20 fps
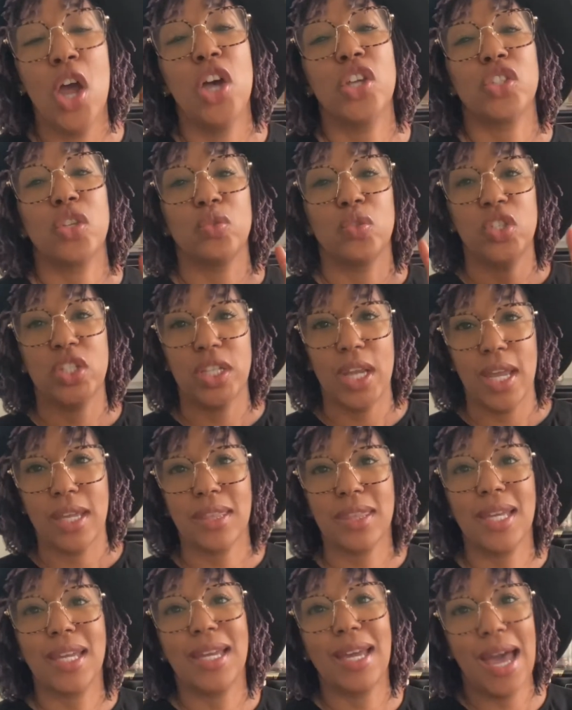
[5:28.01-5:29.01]
So
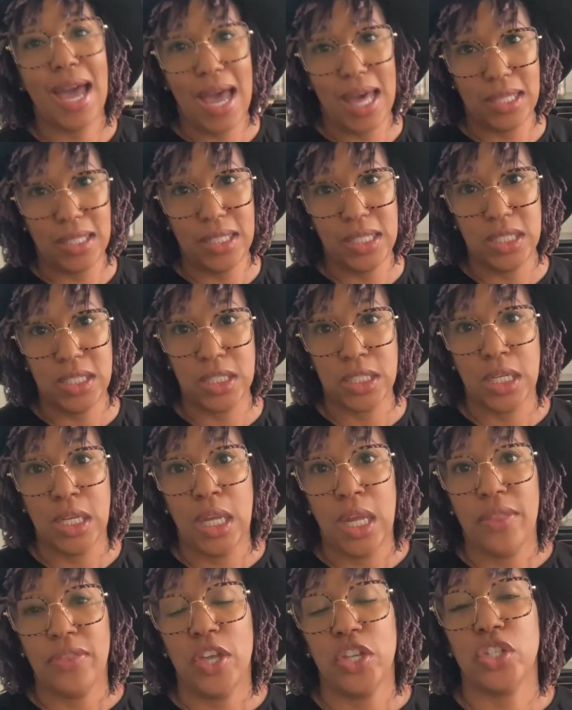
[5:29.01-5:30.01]
check the college
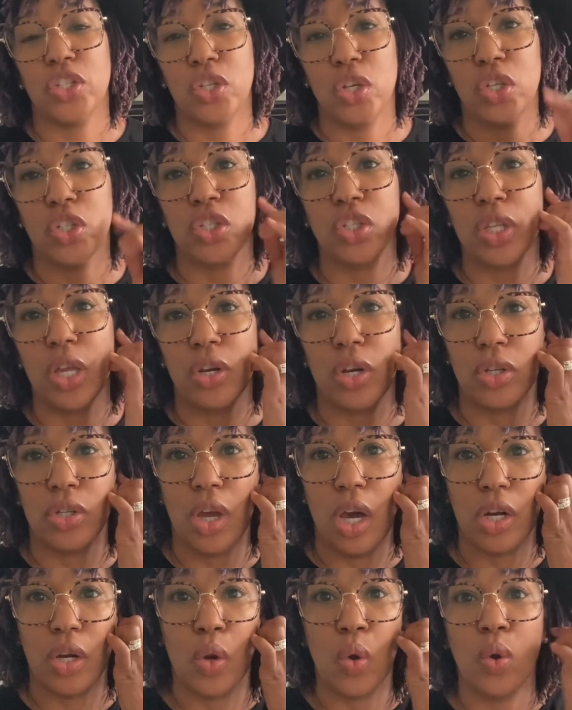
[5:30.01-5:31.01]
that your son or
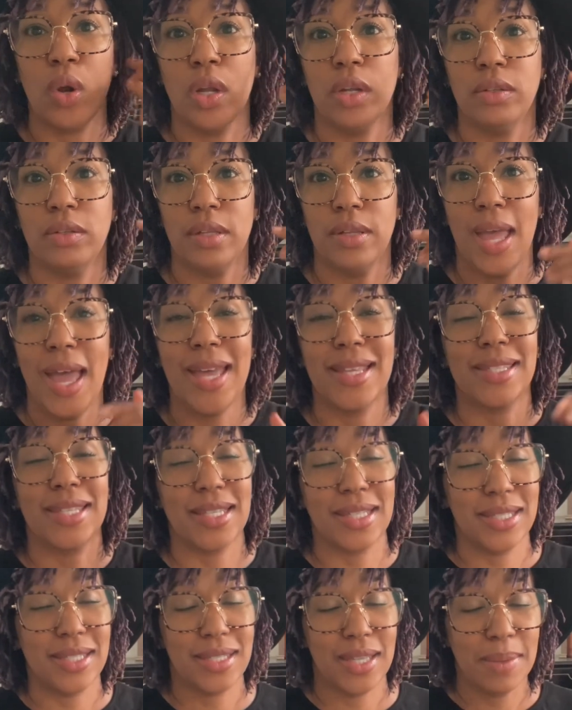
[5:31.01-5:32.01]
daughter has
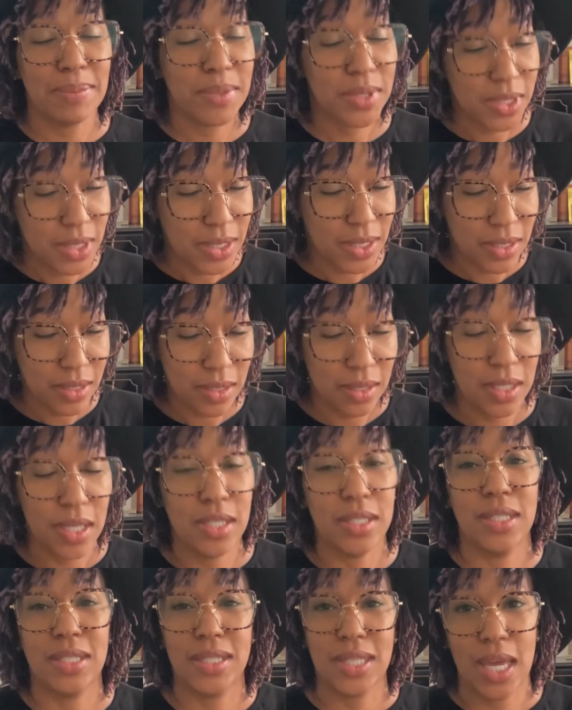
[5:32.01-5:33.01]
accepted
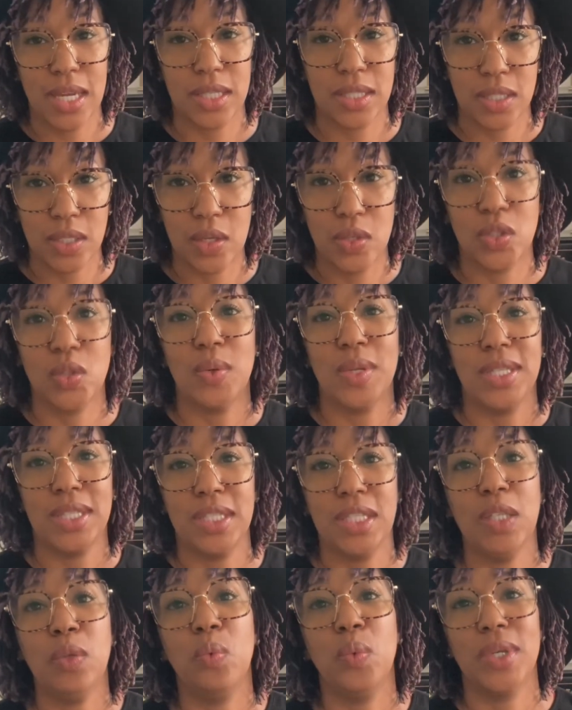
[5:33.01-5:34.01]
and decided to go to, and
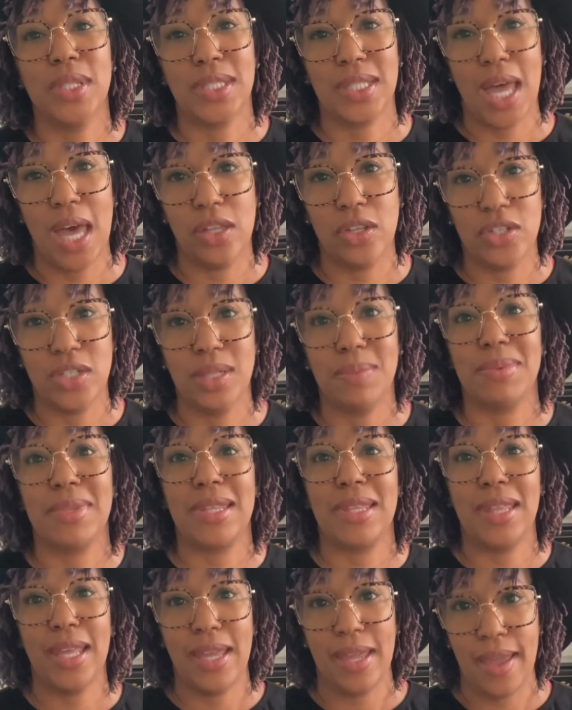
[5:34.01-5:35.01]
see what scholarships
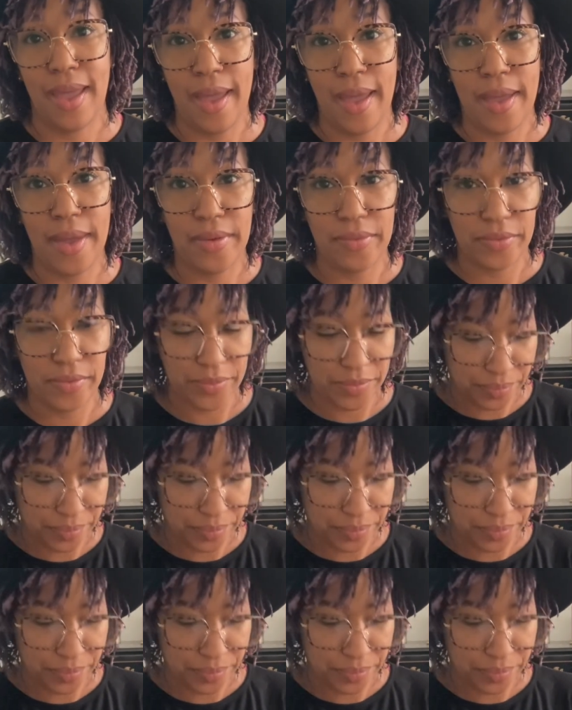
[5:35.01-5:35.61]
that they have.